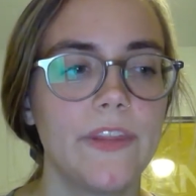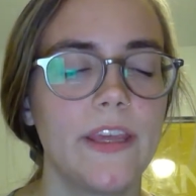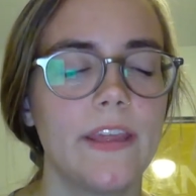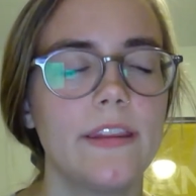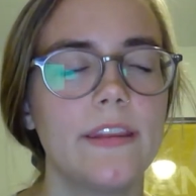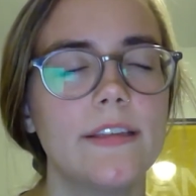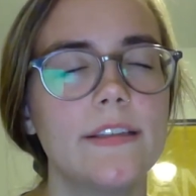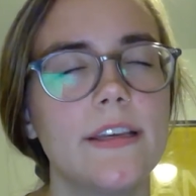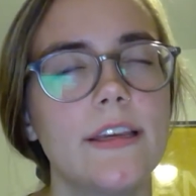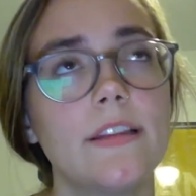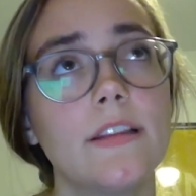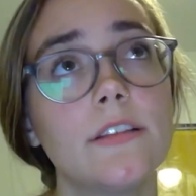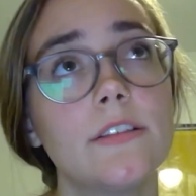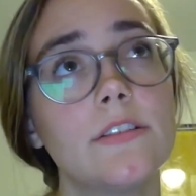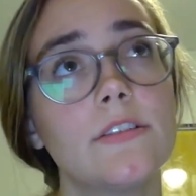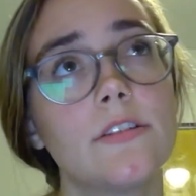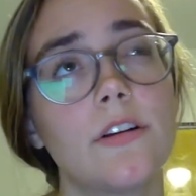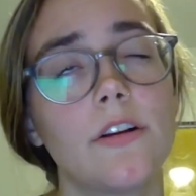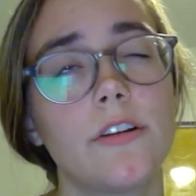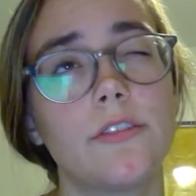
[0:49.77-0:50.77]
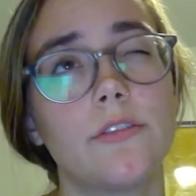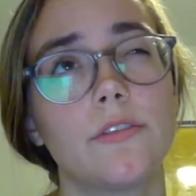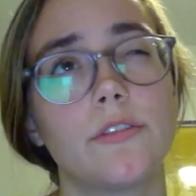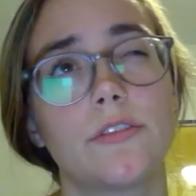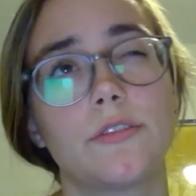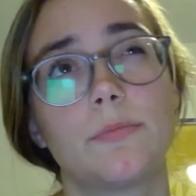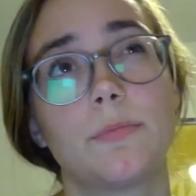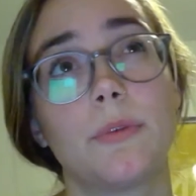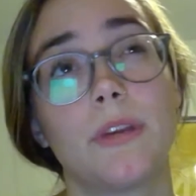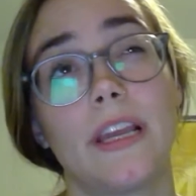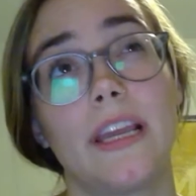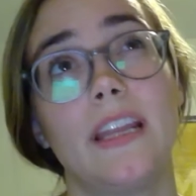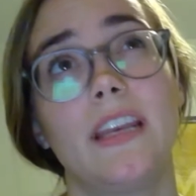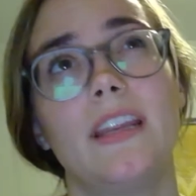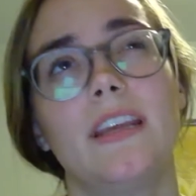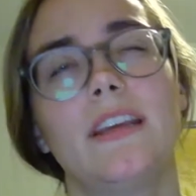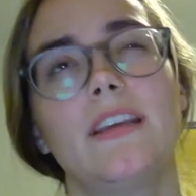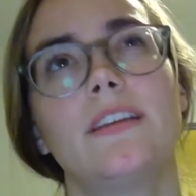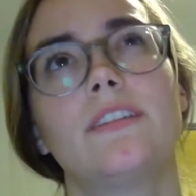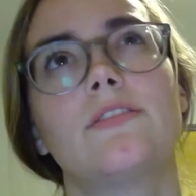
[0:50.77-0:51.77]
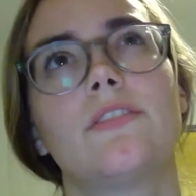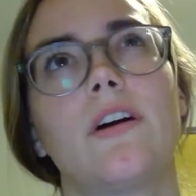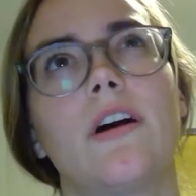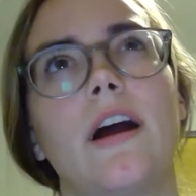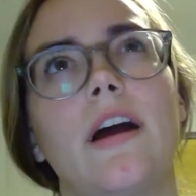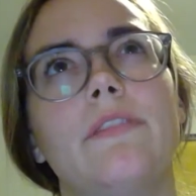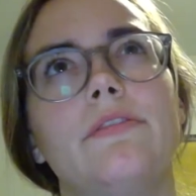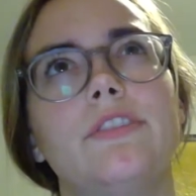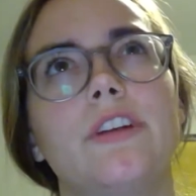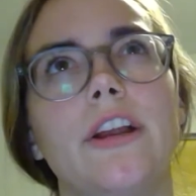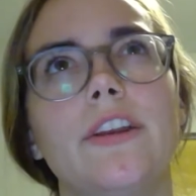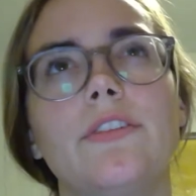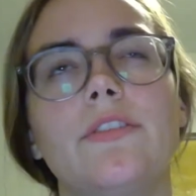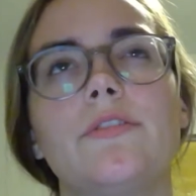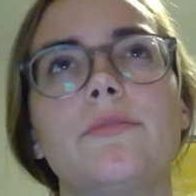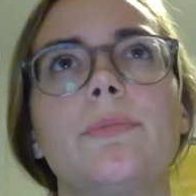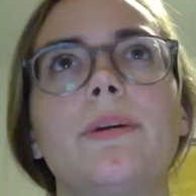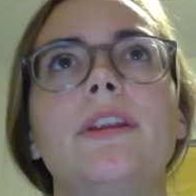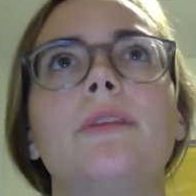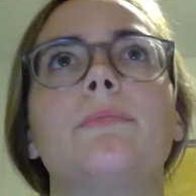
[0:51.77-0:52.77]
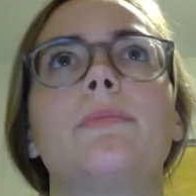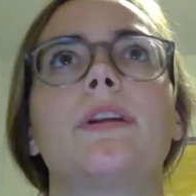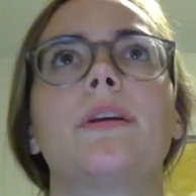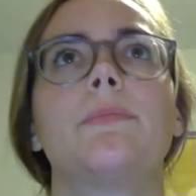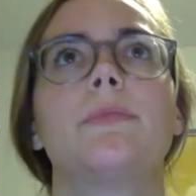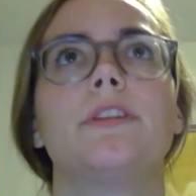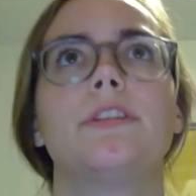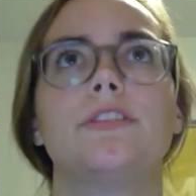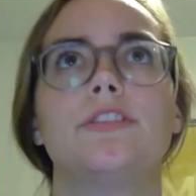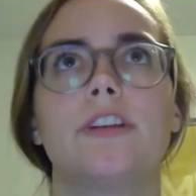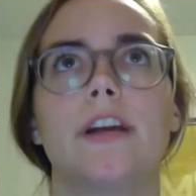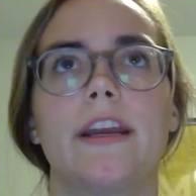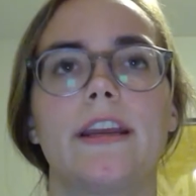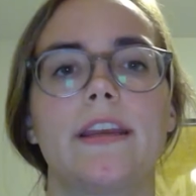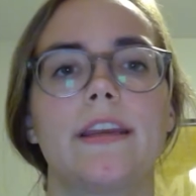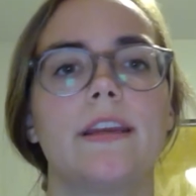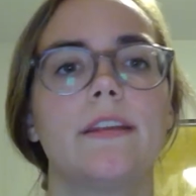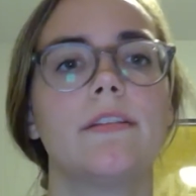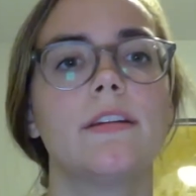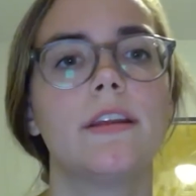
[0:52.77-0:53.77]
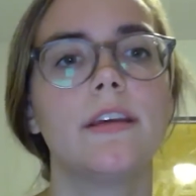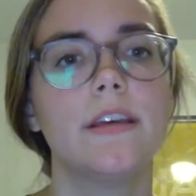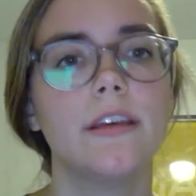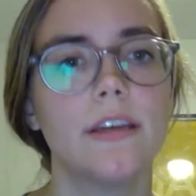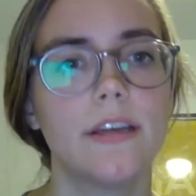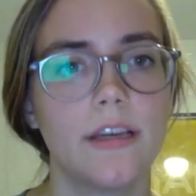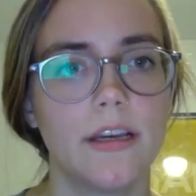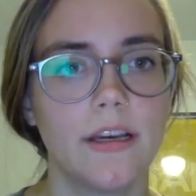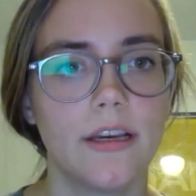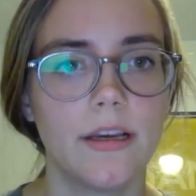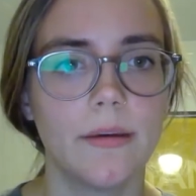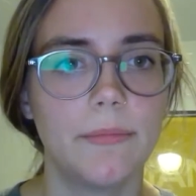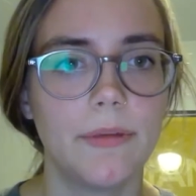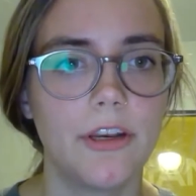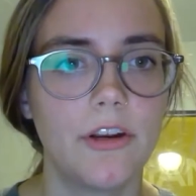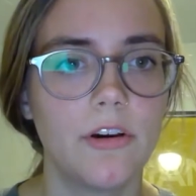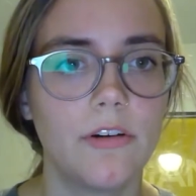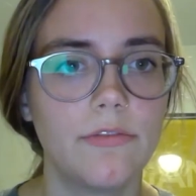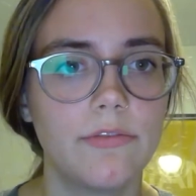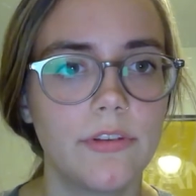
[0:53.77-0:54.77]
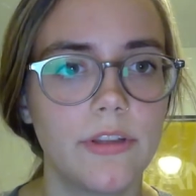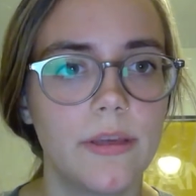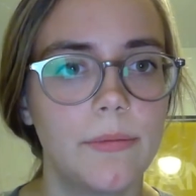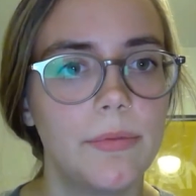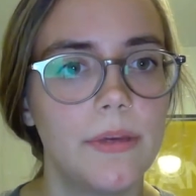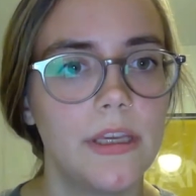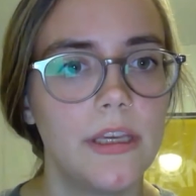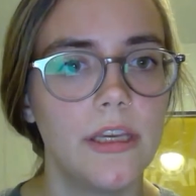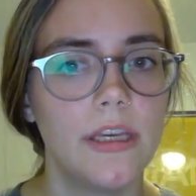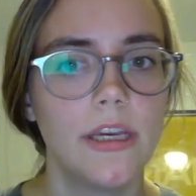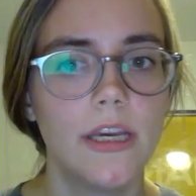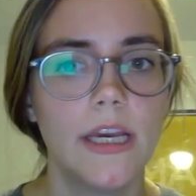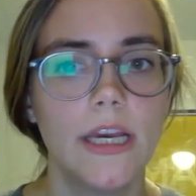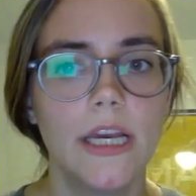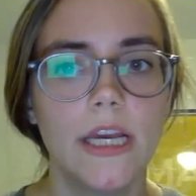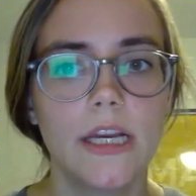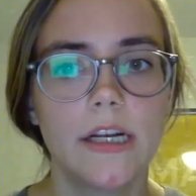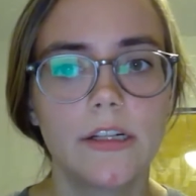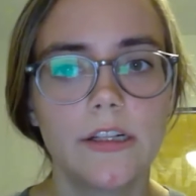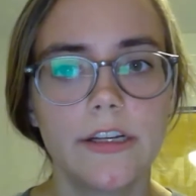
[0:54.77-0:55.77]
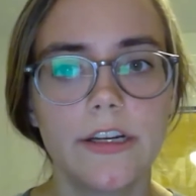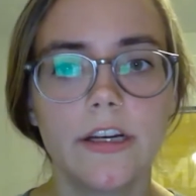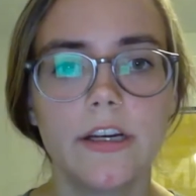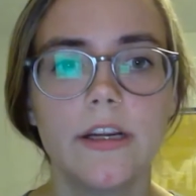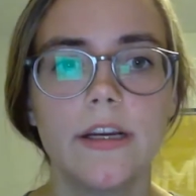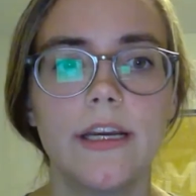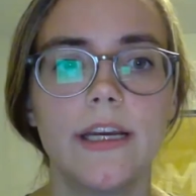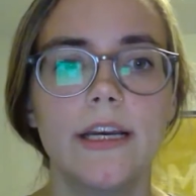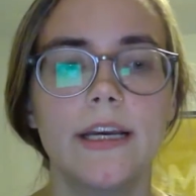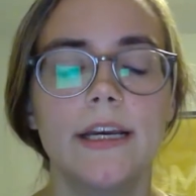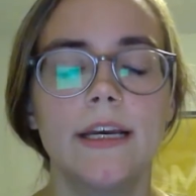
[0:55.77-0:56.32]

and this is hard to explain, so I've tried to explain it, but I'm going to try again and hopefully be clear.